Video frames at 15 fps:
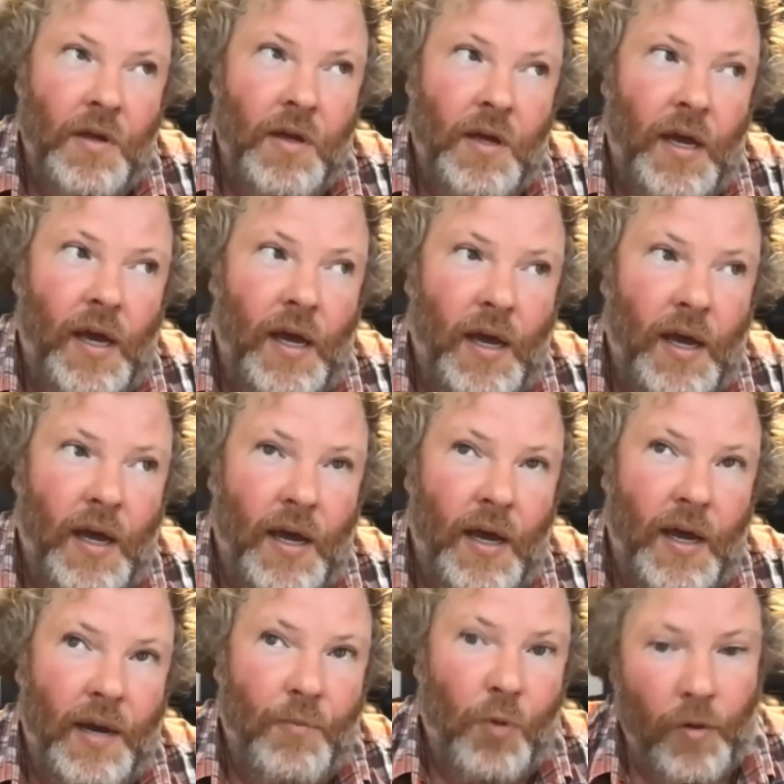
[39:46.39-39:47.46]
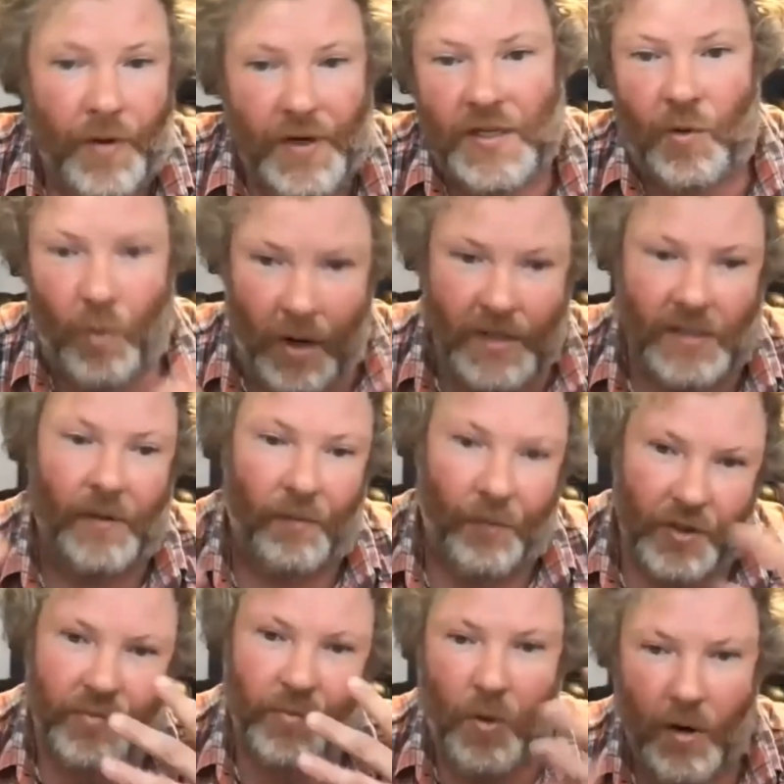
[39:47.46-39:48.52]
And more recent ones have
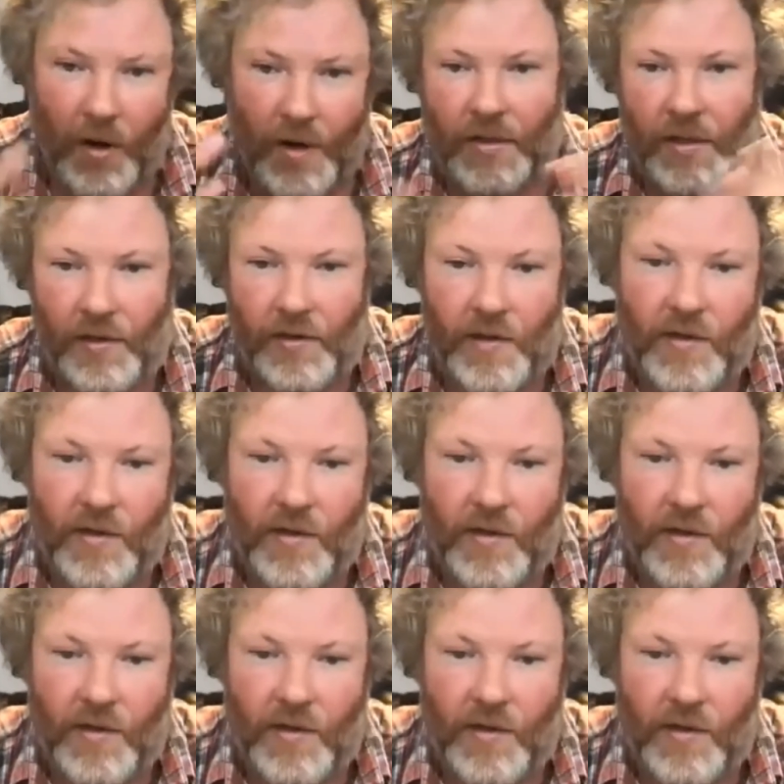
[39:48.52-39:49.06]
looked more at the